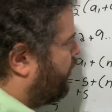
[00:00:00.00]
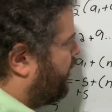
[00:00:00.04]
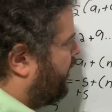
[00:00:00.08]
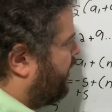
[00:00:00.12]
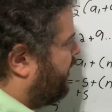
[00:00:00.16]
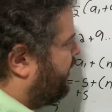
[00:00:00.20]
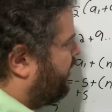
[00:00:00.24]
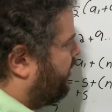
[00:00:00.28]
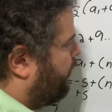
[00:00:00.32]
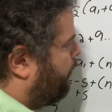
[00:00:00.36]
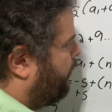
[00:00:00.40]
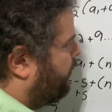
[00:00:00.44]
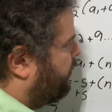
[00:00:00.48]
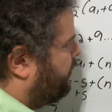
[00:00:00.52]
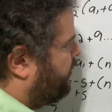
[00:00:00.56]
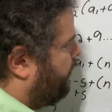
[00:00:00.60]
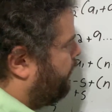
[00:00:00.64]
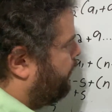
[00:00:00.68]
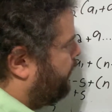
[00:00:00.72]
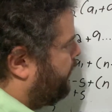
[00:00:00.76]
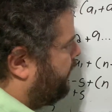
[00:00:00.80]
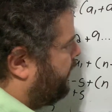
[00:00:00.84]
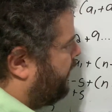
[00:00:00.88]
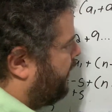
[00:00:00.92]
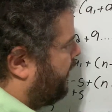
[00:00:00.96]
end up with
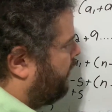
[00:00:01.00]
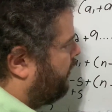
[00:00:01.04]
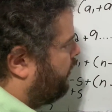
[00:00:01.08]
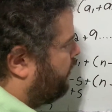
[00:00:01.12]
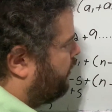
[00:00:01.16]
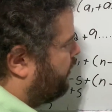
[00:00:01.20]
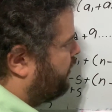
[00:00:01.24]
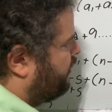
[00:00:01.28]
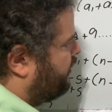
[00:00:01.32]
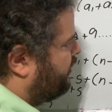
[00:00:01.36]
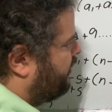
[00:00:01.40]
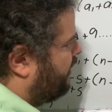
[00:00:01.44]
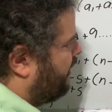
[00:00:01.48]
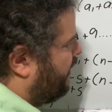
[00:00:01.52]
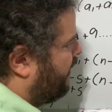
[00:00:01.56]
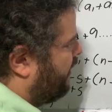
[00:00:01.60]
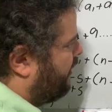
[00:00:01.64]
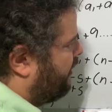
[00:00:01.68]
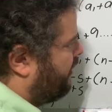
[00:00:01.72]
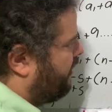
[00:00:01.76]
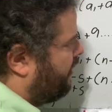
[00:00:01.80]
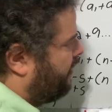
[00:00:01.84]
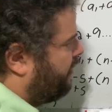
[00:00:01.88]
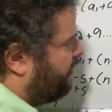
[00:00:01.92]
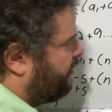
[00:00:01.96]
something that looks
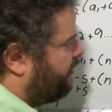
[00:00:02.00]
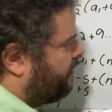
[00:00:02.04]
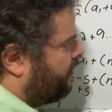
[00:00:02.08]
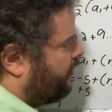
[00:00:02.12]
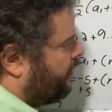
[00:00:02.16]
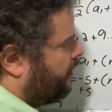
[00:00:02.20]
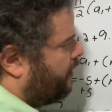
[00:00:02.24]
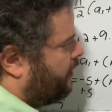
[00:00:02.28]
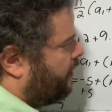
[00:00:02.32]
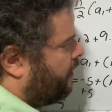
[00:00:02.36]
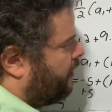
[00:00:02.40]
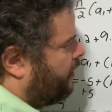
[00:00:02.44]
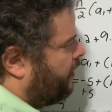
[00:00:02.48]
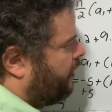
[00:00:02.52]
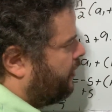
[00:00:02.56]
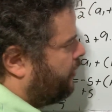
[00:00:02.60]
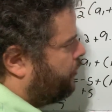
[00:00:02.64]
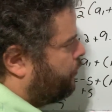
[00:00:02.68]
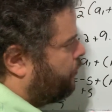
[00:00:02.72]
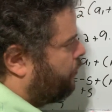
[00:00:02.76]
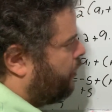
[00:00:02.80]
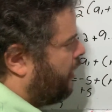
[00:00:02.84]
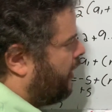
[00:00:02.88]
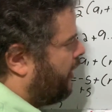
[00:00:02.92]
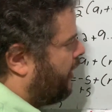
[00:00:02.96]
like this. Then
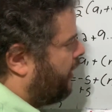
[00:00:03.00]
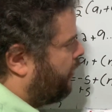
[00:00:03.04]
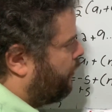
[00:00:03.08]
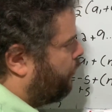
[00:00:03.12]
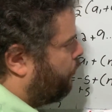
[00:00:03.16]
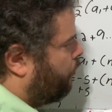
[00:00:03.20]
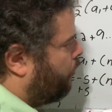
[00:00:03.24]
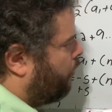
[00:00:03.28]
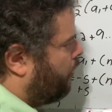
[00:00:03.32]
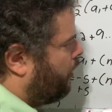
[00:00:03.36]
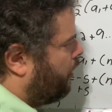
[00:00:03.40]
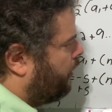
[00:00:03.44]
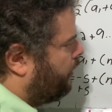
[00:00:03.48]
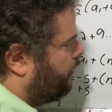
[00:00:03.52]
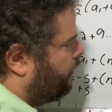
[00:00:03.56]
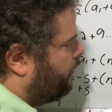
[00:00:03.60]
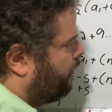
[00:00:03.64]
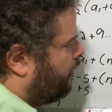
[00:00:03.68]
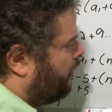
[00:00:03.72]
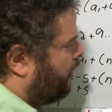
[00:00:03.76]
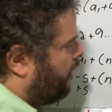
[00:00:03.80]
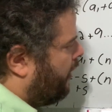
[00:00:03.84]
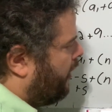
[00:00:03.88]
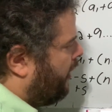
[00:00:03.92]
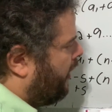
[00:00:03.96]
you add 1,
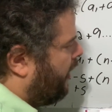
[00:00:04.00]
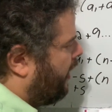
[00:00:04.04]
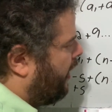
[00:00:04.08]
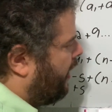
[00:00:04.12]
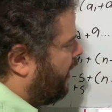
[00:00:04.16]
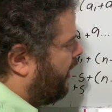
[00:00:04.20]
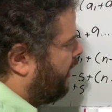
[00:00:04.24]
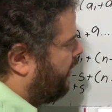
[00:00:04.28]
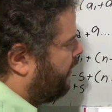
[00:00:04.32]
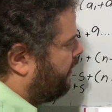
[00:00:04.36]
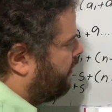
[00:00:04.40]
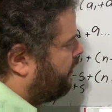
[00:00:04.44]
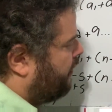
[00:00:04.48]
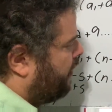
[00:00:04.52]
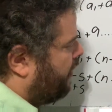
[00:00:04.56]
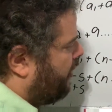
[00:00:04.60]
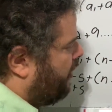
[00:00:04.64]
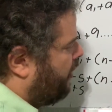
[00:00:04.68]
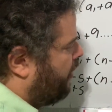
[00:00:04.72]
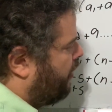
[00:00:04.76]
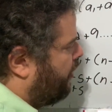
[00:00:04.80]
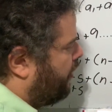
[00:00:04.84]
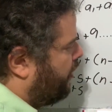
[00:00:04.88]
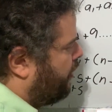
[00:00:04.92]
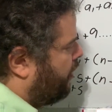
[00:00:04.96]
and
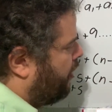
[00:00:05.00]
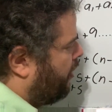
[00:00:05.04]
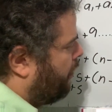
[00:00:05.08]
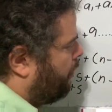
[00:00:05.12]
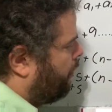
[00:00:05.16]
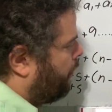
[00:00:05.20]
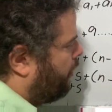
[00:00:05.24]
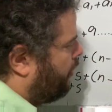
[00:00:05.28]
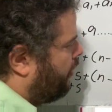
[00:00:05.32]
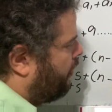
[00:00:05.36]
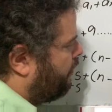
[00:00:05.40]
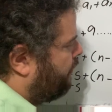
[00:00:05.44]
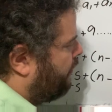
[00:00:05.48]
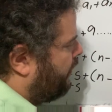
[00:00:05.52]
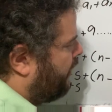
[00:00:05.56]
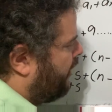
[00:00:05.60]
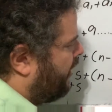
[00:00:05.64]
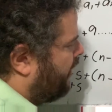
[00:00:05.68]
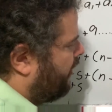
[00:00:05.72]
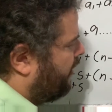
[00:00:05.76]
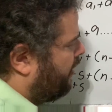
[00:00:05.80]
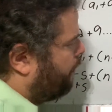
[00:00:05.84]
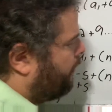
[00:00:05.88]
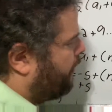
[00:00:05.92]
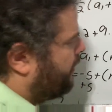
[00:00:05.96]
the number of
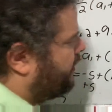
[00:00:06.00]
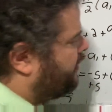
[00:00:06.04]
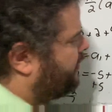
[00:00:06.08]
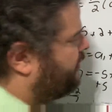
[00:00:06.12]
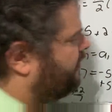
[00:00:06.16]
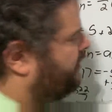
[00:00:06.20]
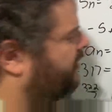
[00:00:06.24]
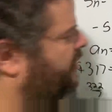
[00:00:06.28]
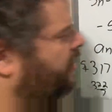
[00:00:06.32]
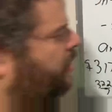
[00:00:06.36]
elements